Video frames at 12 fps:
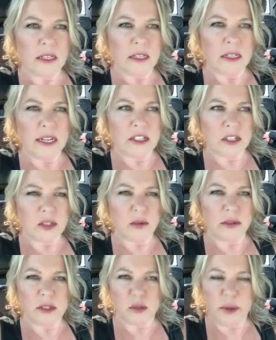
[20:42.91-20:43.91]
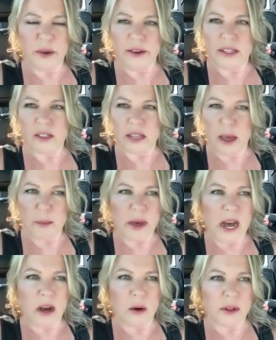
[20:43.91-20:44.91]
not just to experience that
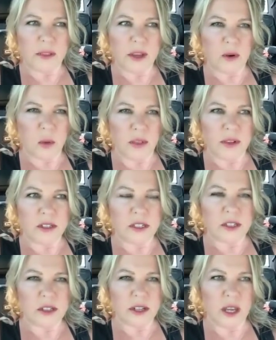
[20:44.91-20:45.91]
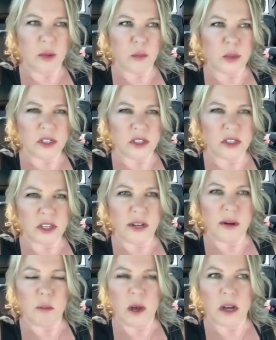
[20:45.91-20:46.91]
power and that authenticity, but to sit
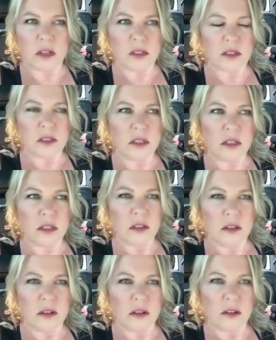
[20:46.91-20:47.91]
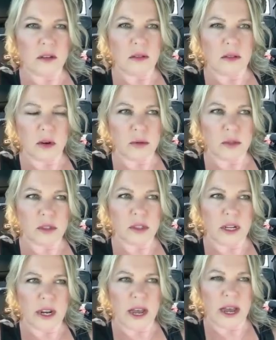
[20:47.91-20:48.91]
amongst those
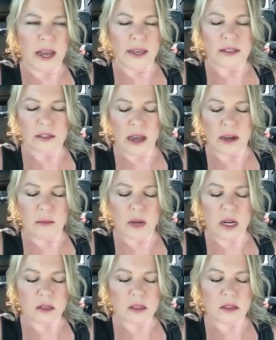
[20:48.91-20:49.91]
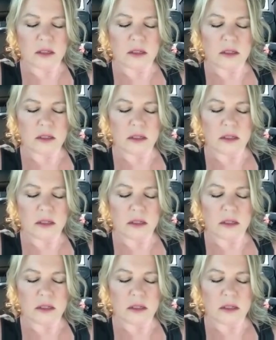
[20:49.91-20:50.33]
that I sat amongst,